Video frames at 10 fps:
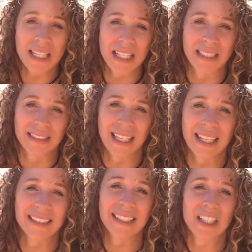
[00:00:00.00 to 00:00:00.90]
is
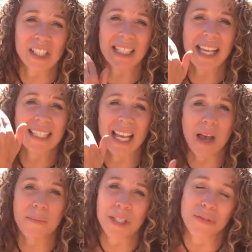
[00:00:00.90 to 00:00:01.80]
intense. There's less
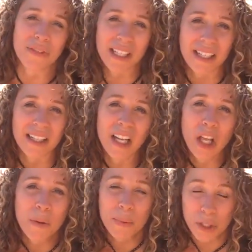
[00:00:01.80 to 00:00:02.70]
atmosphere
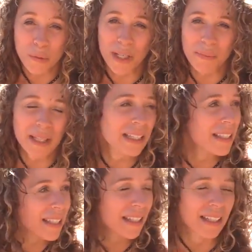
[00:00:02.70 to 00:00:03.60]
between me and
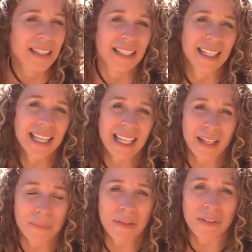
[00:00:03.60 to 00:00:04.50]
the sun, and it
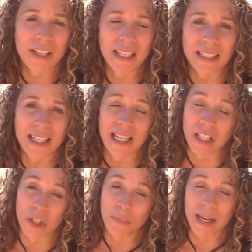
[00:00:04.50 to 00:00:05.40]
can be very
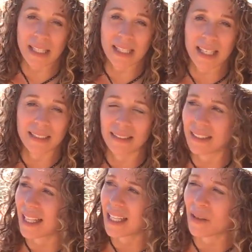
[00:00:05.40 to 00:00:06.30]
intense. So my skin's
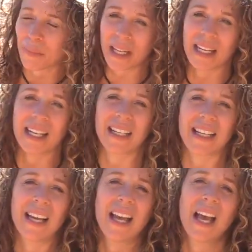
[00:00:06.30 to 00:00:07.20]
taken a
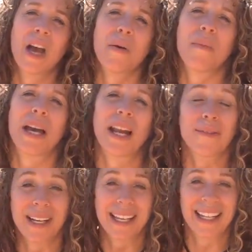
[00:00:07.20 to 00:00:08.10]
beating but I
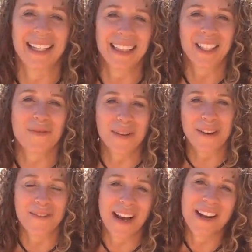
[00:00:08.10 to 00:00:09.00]
want to get a little bit
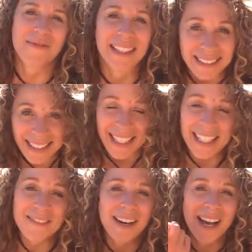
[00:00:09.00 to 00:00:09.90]
of vitamin
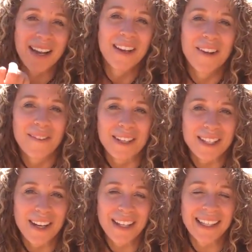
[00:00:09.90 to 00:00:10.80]
D while we're
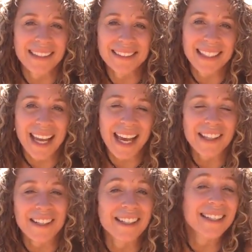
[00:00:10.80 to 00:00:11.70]
talking
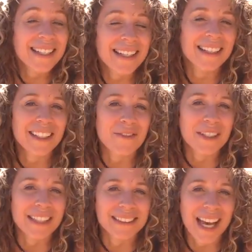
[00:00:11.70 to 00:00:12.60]
together and share a little bit of